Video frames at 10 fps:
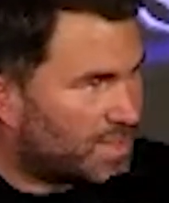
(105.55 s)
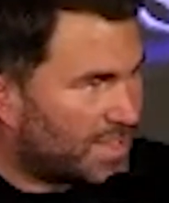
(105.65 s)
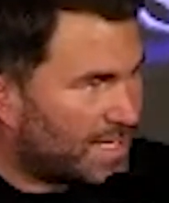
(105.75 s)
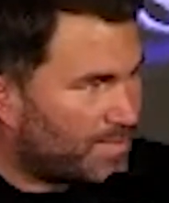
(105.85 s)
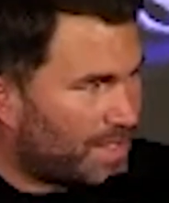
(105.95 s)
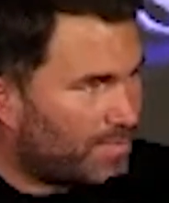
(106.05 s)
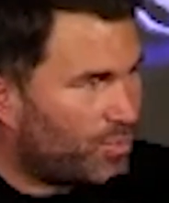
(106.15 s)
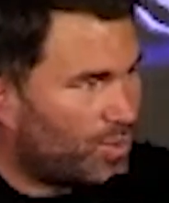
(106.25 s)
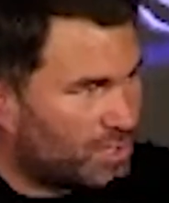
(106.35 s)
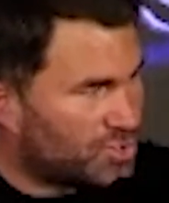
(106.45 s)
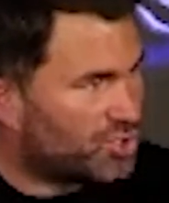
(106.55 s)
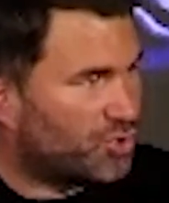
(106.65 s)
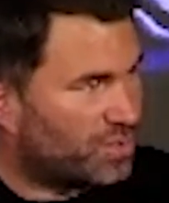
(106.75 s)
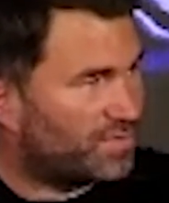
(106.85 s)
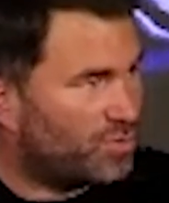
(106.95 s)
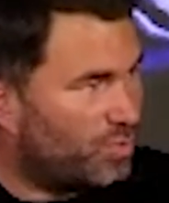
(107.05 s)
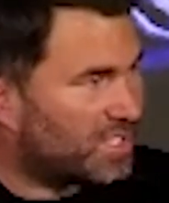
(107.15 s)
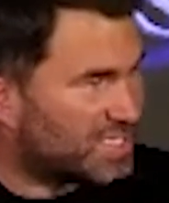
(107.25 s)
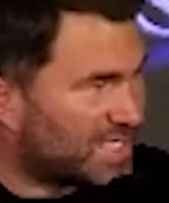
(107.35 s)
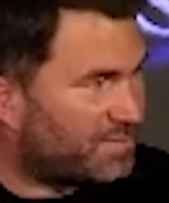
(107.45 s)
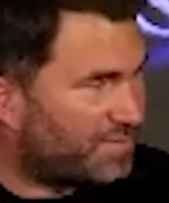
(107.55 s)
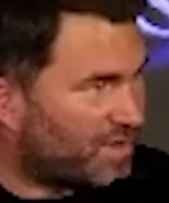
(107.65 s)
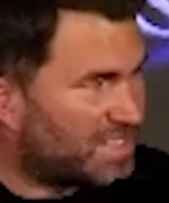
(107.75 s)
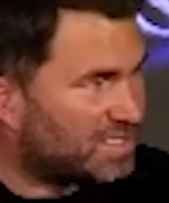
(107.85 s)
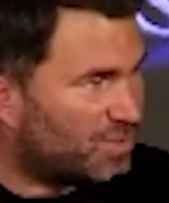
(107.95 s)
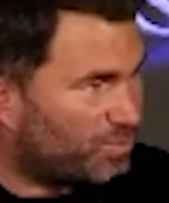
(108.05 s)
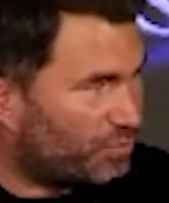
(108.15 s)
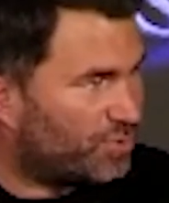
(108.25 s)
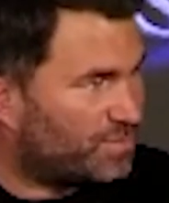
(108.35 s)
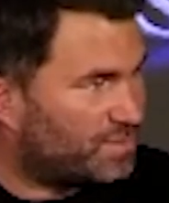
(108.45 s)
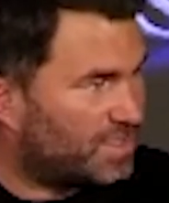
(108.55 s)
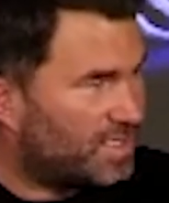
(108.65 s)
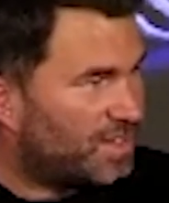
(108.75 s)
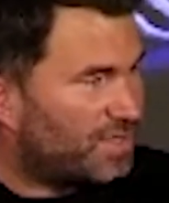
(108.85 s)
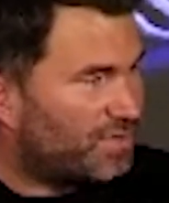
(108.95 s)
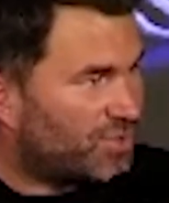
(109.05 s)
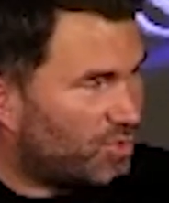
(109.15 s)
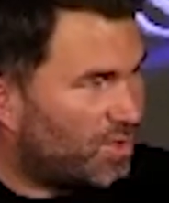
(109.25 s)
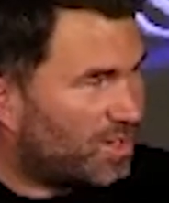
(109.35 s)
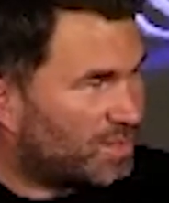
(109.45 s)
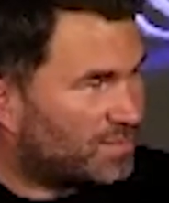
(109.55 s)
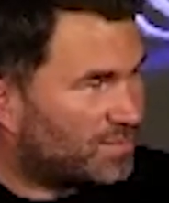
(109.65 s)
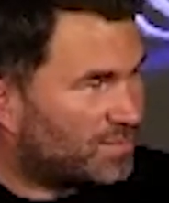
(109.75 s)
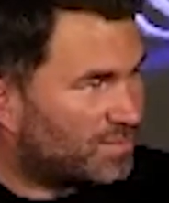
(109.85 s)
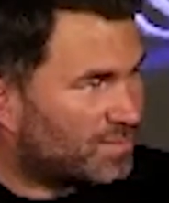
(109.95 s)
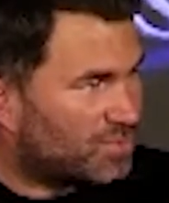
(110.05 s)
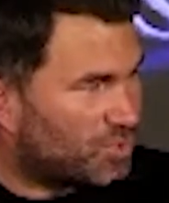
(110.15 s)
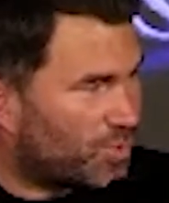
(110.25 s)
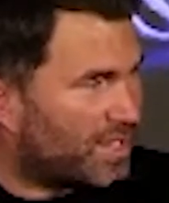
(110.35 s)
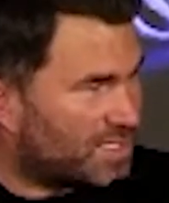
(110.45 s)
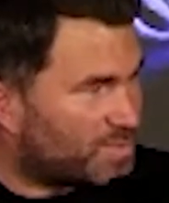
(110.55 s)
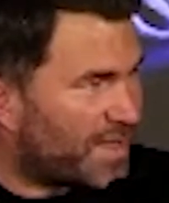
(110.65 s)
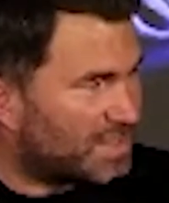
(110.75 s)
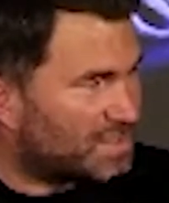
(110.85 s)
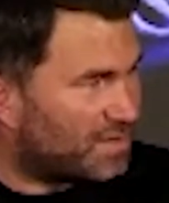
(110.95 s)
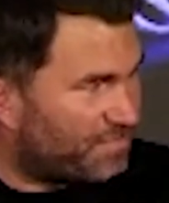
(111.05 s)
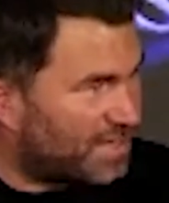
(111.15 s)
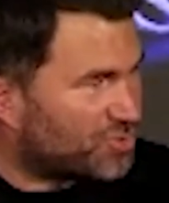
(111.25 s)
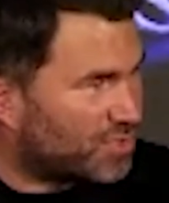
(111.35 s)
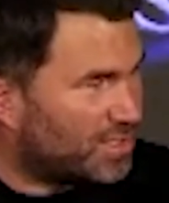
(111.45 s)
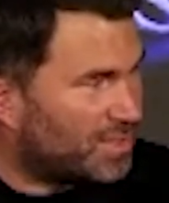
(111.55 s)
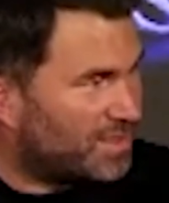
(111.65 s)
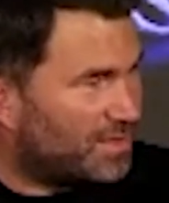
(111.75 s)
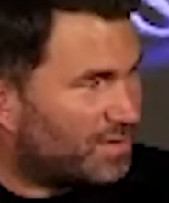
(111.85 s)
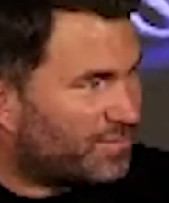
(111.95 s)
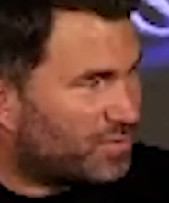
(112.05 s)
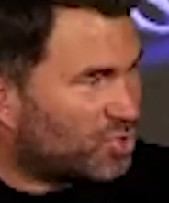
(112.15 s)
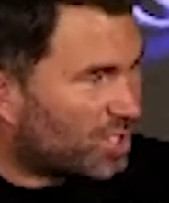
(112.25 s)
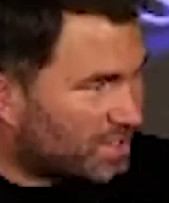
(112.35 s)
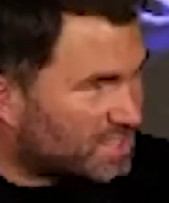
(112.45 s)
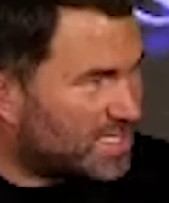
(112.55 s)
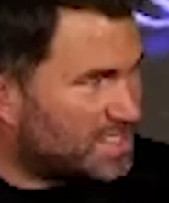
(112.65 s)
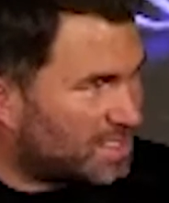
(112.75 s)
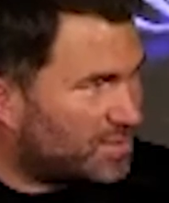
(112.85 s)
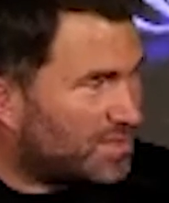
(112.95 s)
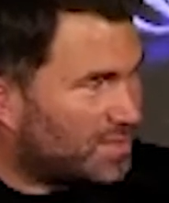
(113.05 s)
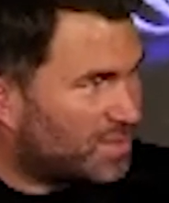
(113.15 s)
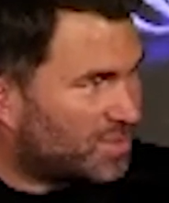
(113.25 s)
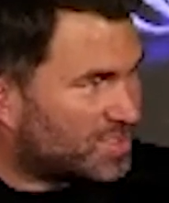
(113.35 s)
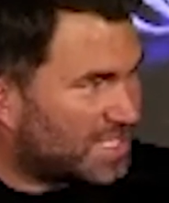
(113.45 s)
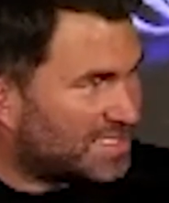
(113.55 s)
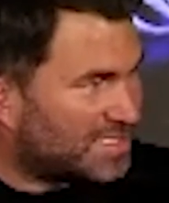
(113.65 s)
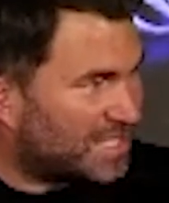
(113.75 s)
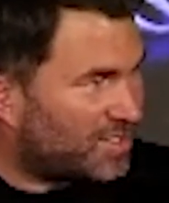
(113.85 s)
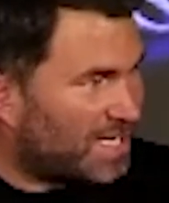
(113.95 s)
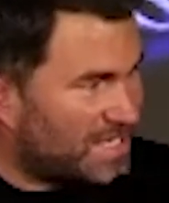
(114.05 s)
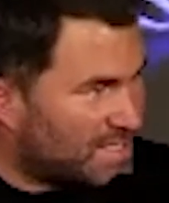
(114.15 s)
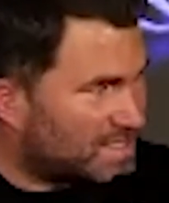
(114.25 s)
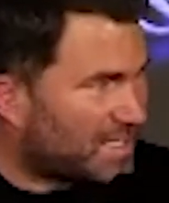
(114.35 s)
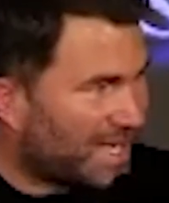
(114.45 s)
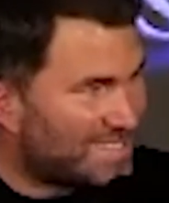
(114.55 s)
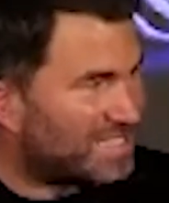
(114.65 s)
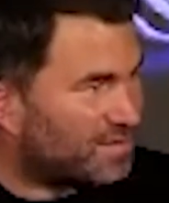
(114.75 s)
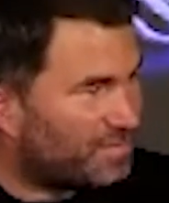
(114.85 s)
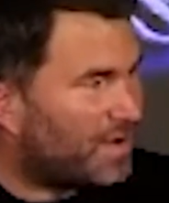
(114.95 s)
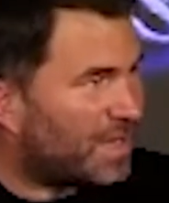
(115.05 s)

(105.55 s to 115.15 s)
Again, people weren't sure if you were the same fighter. You proved that you are. Should we expect a victory from Chocolatito on Saturday night in this classic fight?